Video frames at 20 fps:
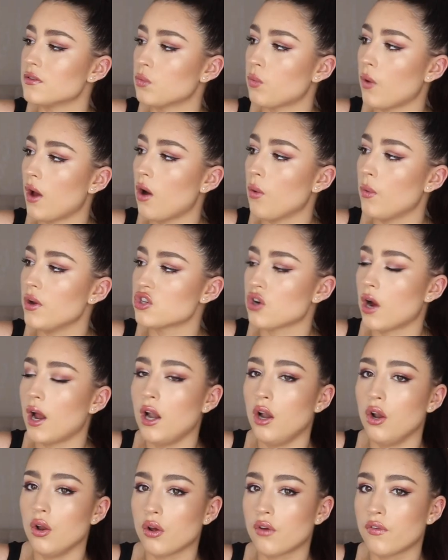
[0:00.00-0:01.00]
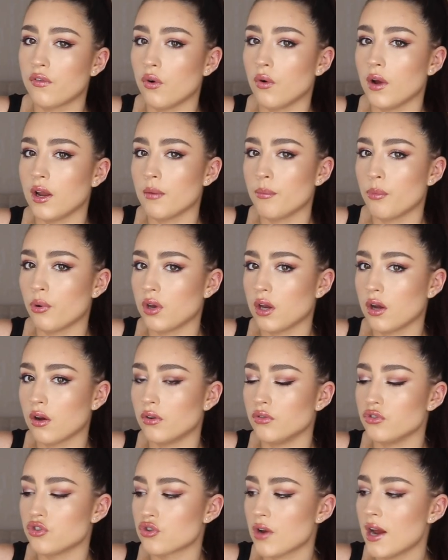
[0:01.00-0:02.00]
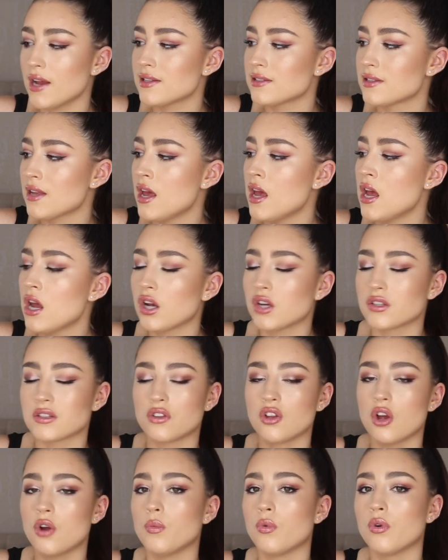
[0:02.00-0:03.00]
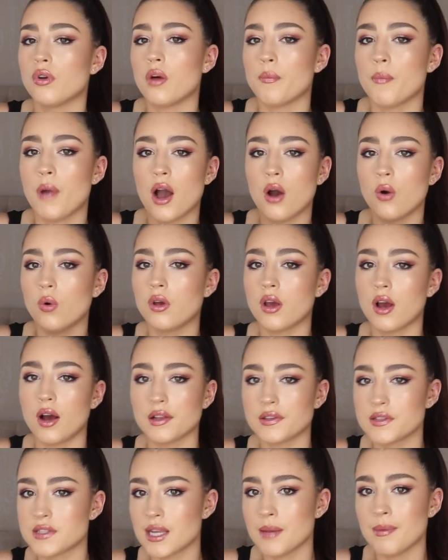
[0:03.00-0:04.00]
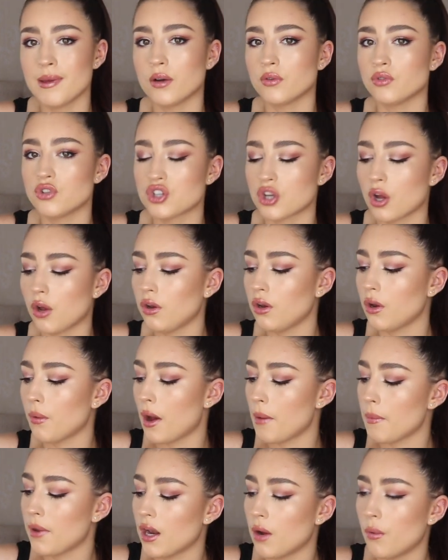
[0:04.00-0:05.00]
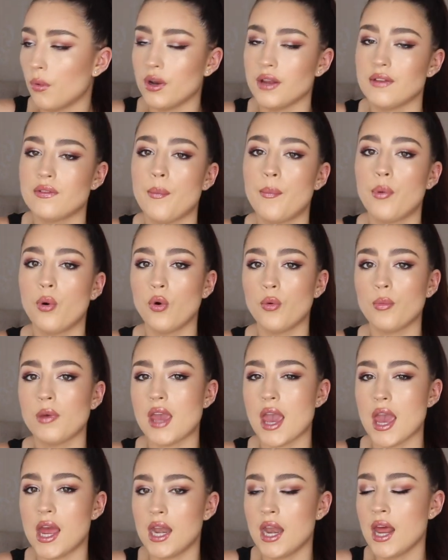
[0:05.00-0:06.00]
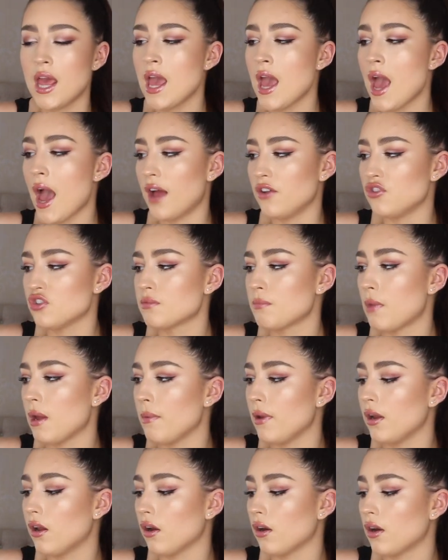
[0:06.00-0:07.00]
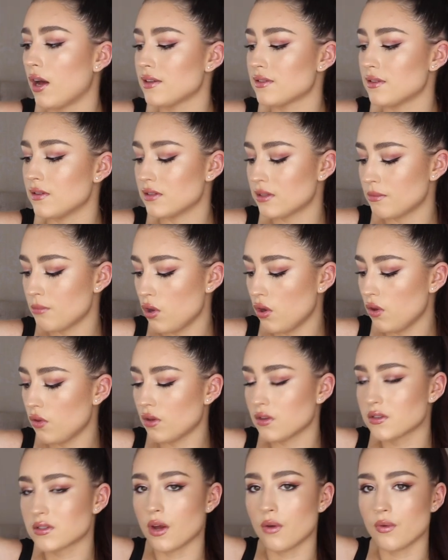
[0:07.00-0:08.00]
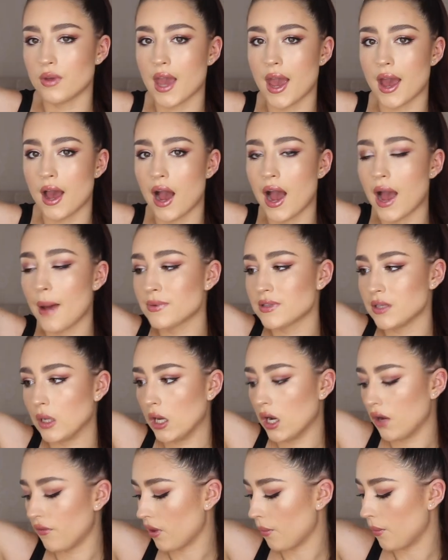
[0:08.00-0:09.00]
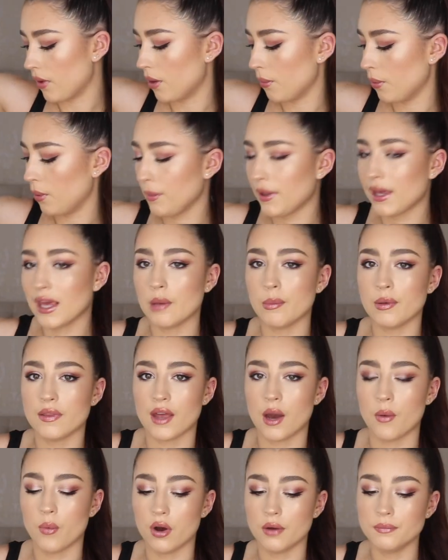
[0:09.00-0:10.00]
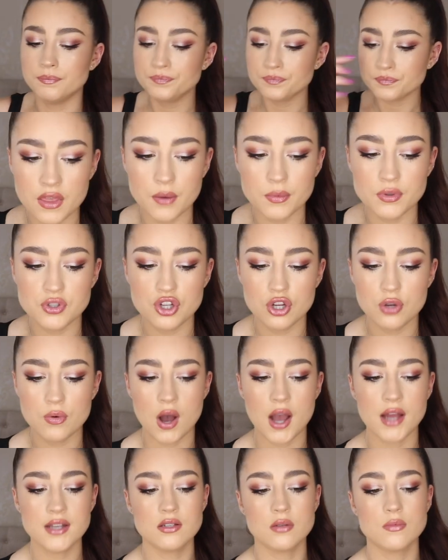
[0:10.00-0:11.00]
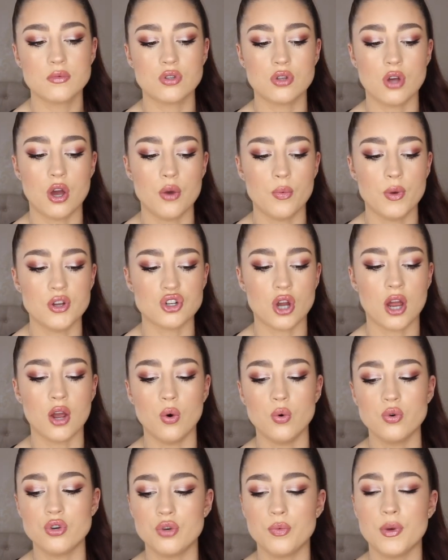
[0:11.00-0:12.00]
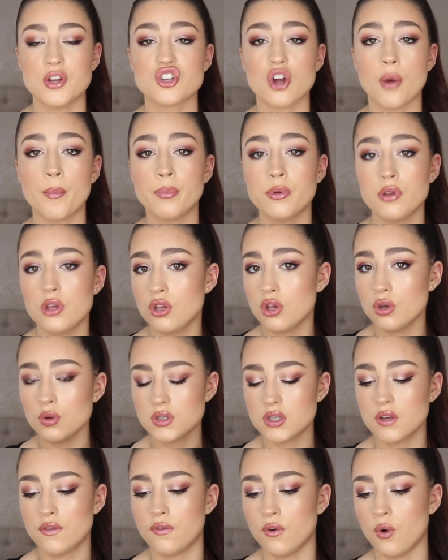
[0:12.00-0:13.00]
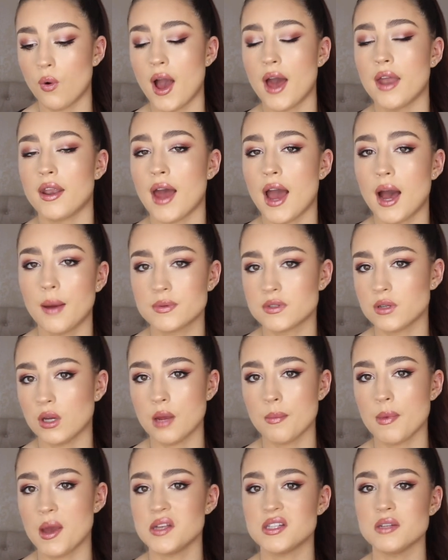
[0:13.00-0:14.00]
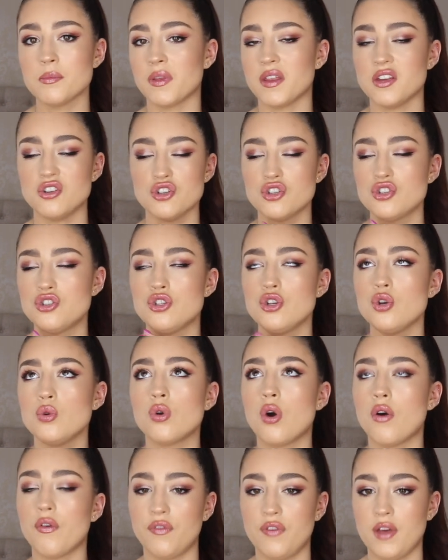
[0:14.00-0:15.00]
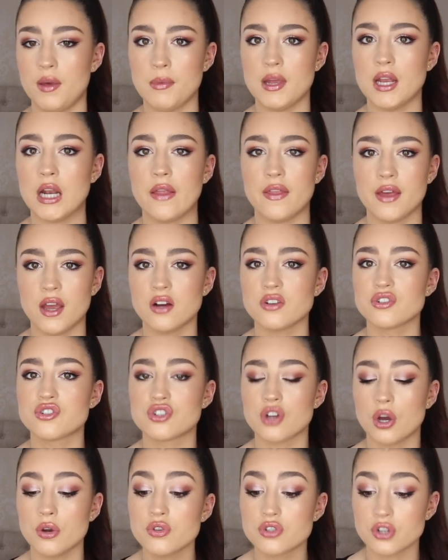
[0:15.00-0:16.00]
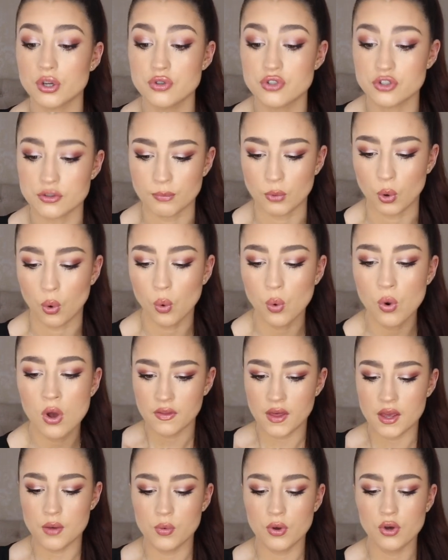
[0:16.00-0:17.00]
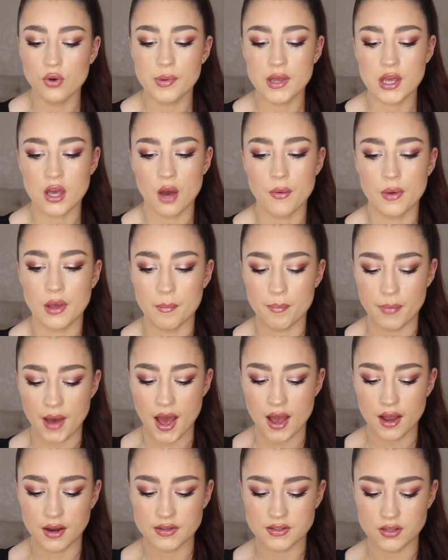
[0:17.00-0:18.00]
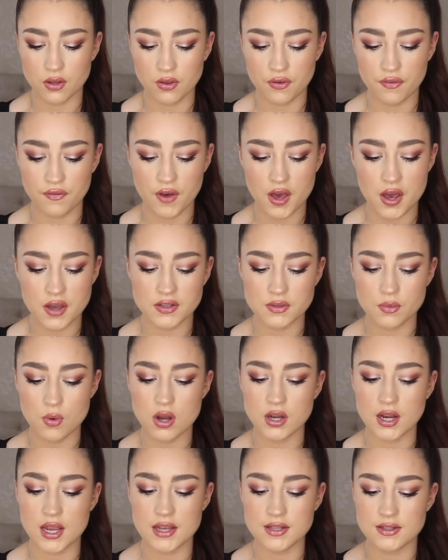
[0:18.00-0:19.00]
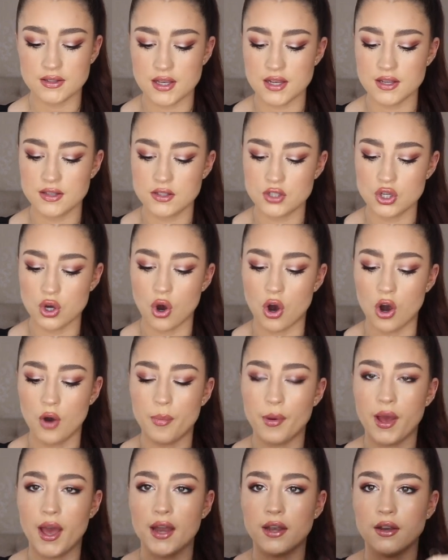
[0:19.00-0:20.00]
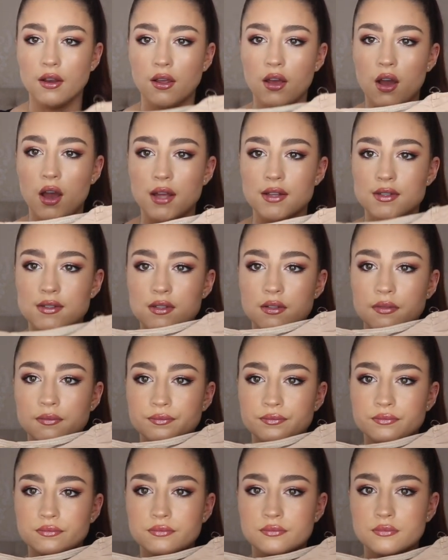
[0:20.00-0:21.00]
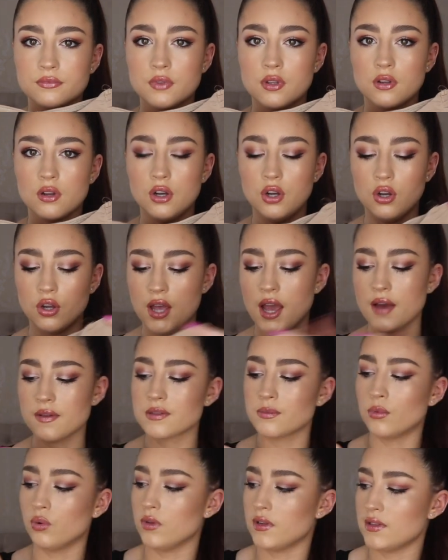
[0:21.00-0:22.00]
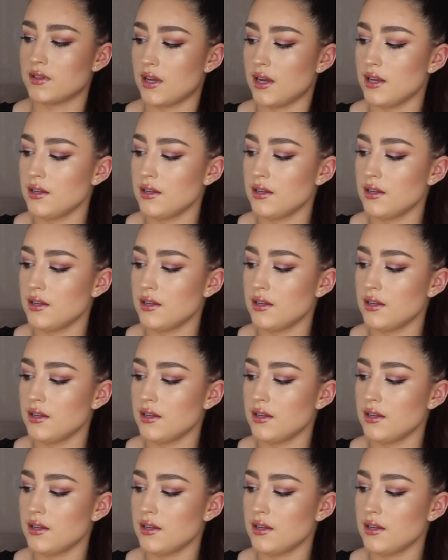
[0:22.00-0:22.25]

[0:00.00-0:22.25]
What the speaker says: as well, which I look for in a bodycon dress, because I don't want my whole guts to be on show, you know what I mean? I want it to pull me in and just make me look nice and smooth. So yeah, absolutely love that one. I will be keeping that one. There was two items though which I ordered which are beautiful and absolutely amazing, but they just do not fit me. Like, they are so so small. They will be going back. So the first one is this top, and guys, look how small this